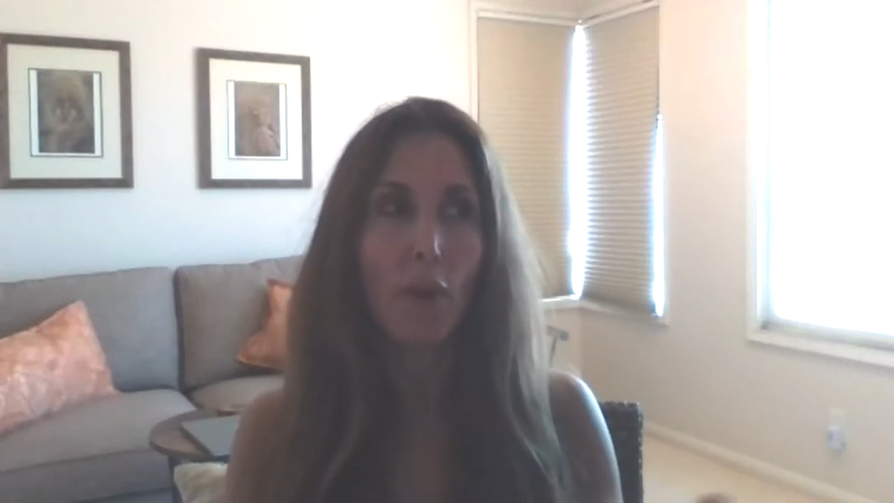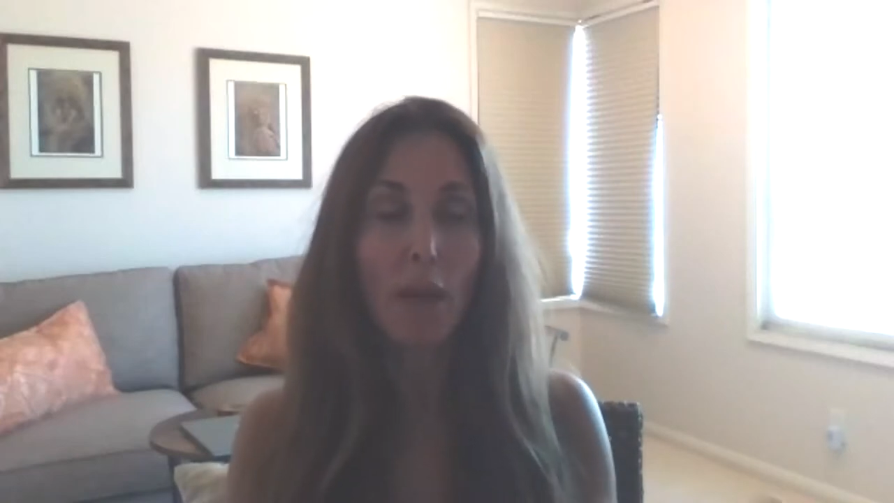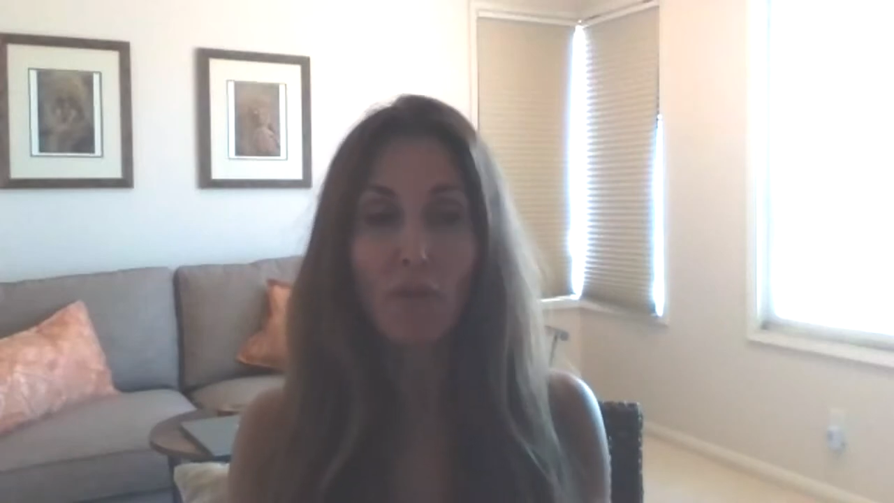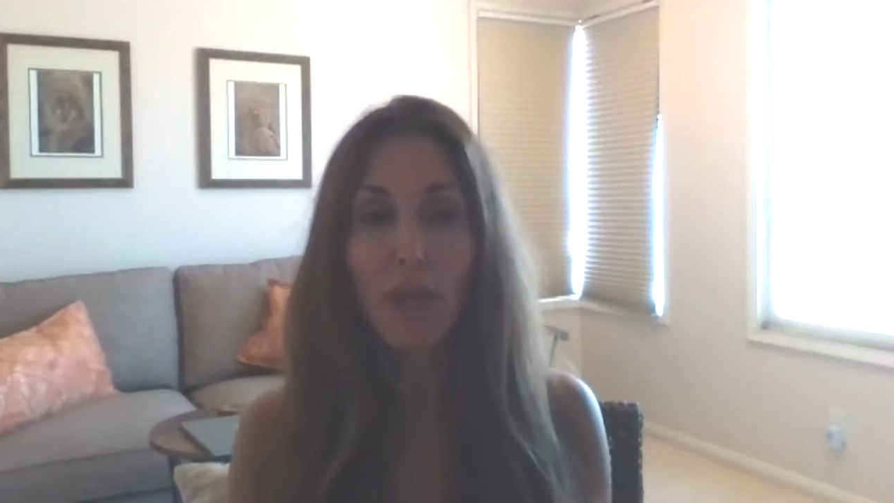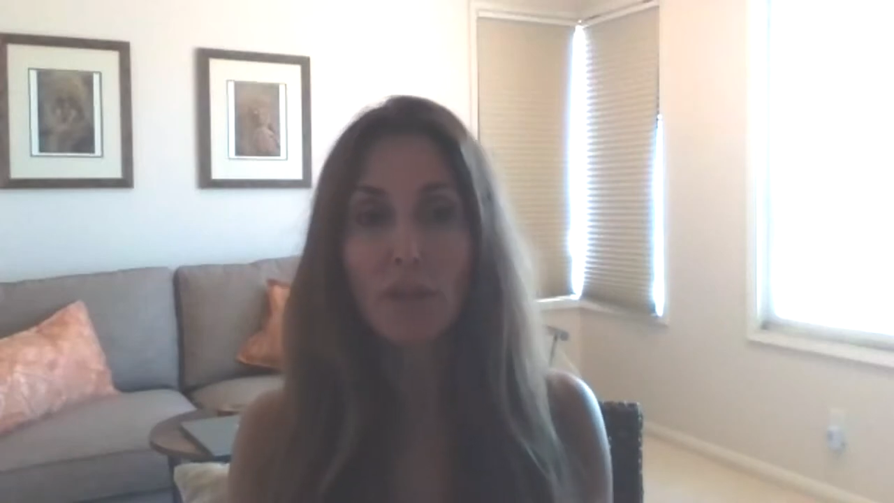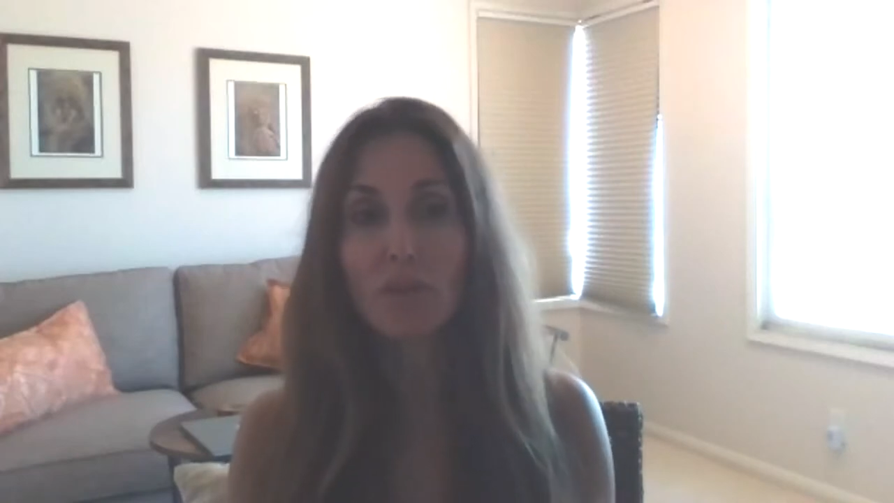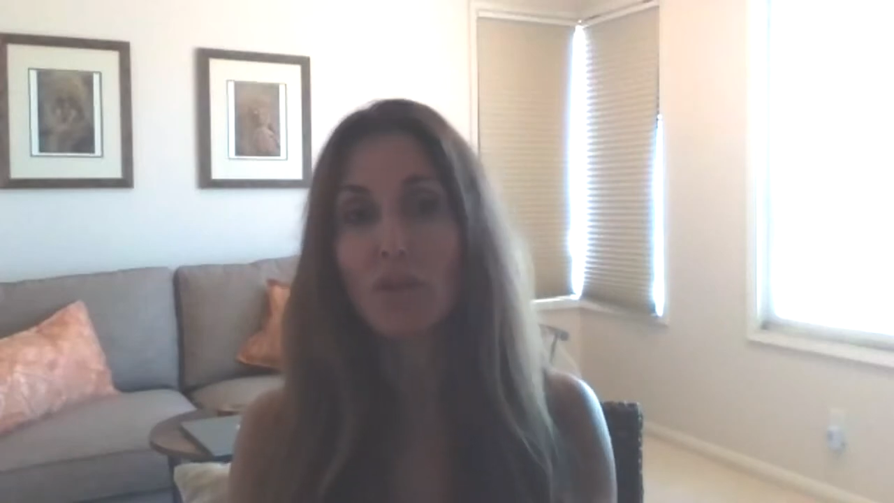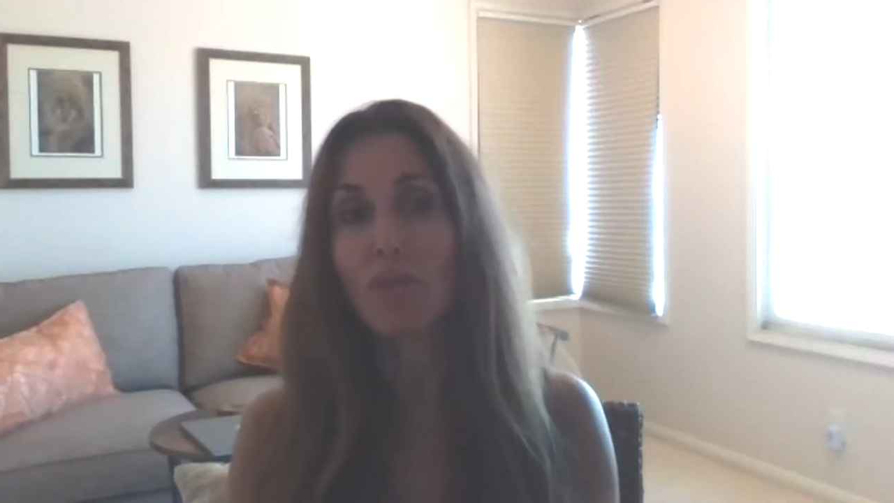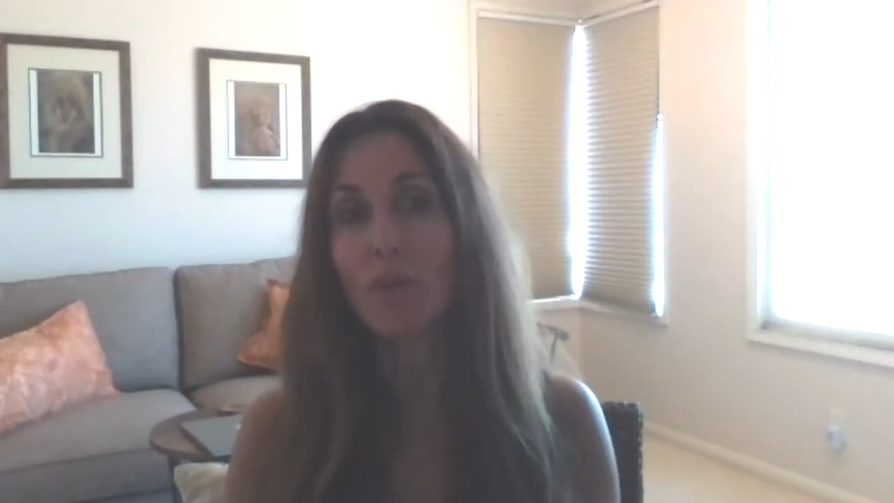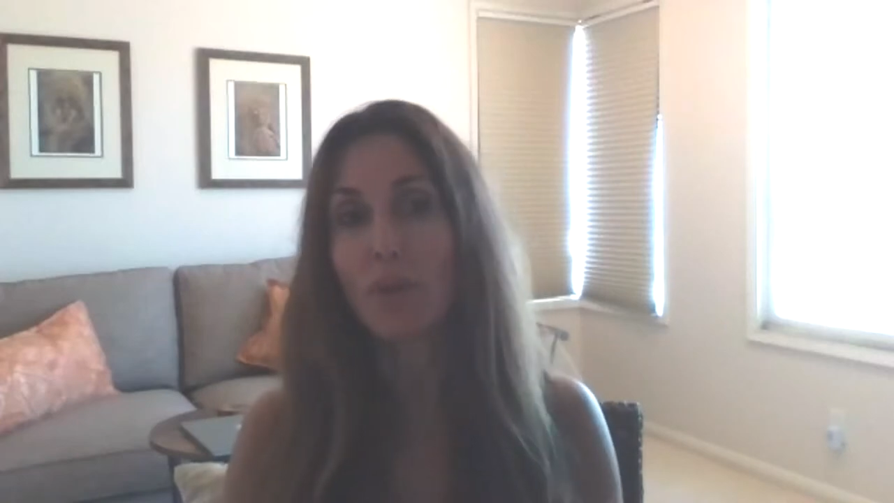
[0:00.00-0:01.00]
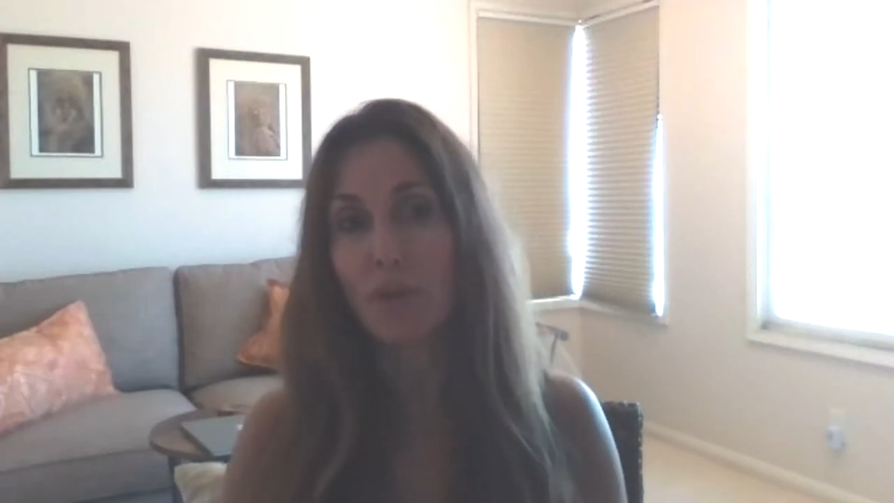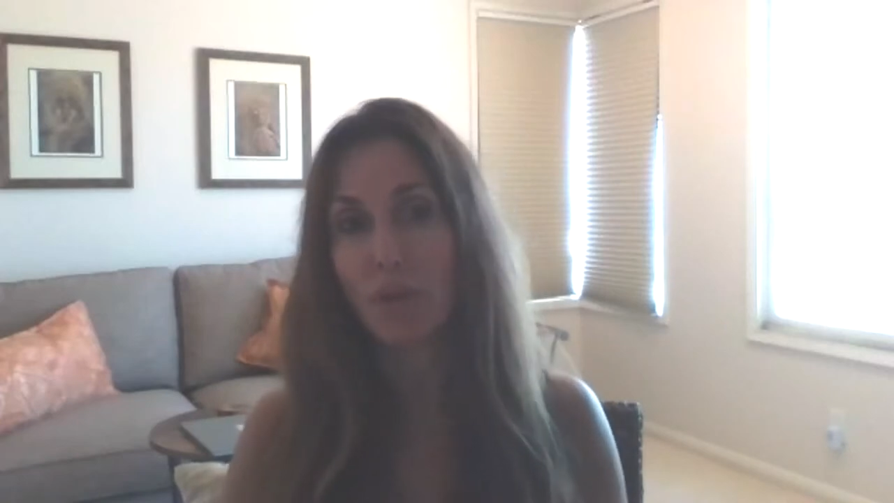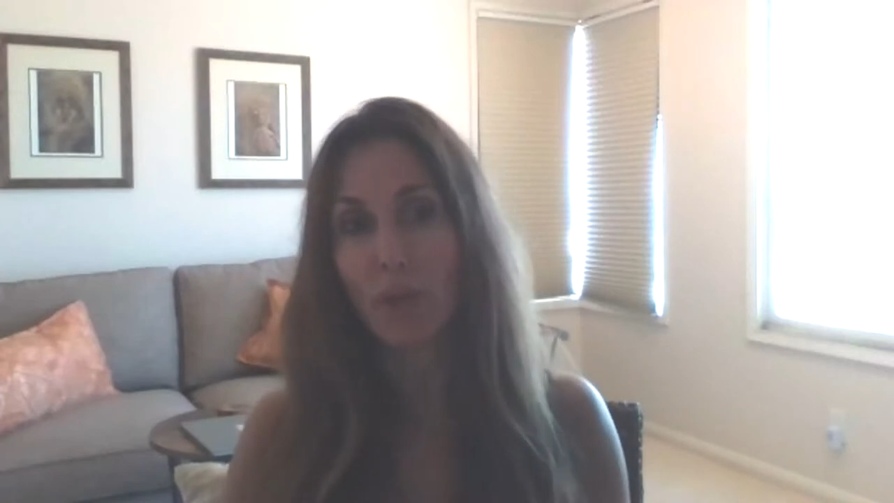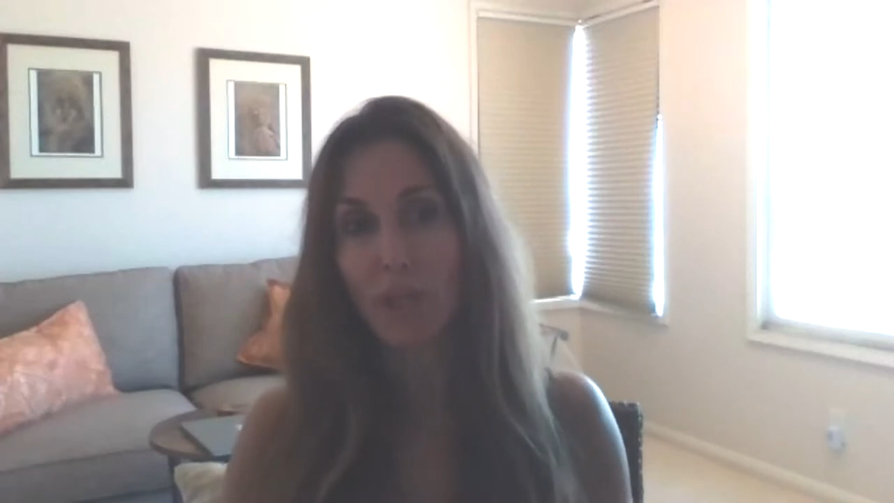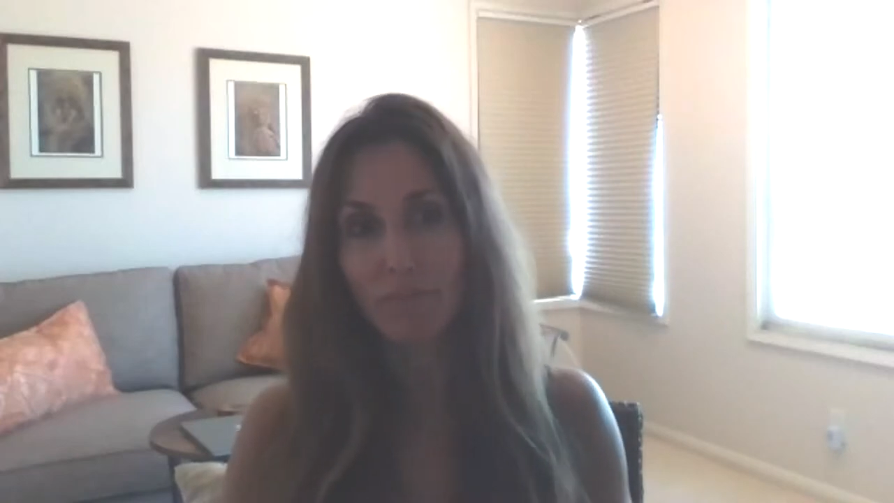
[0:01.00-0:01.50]
ramifications are of what they're
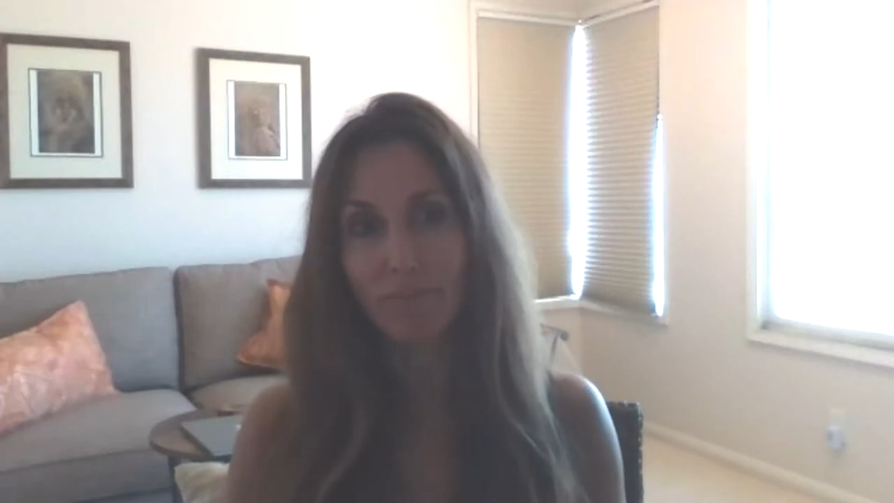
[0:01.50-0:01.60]
doing.